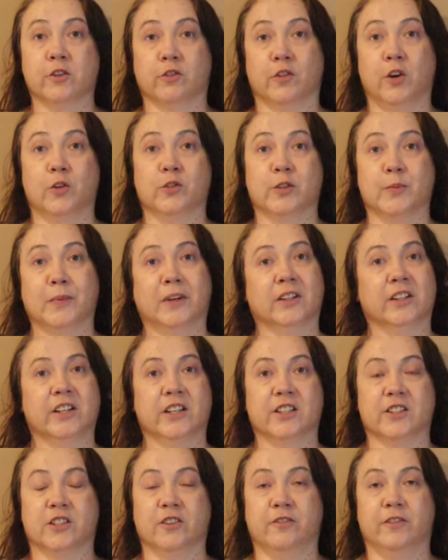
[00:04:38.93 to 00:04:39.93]
Rosemary
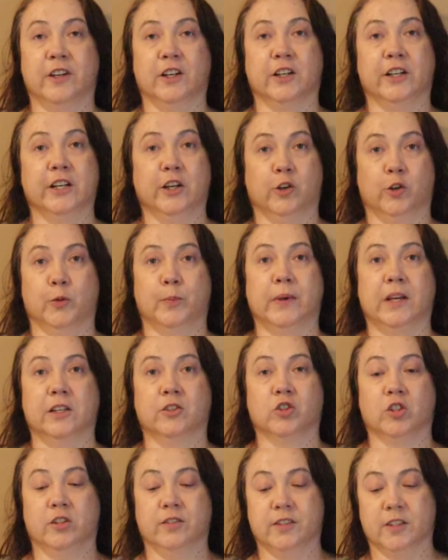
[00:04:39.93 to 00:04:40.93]
is a very
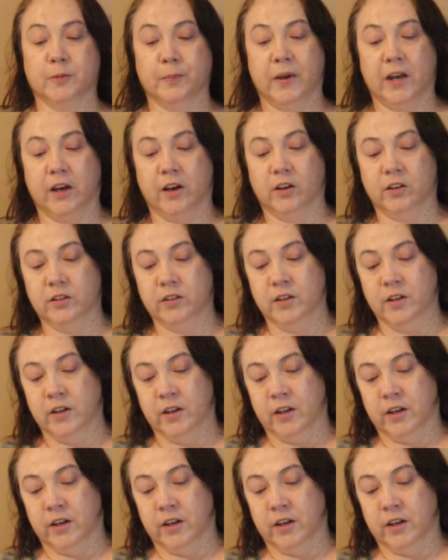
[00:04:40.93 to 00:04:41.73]
herbaceous smell,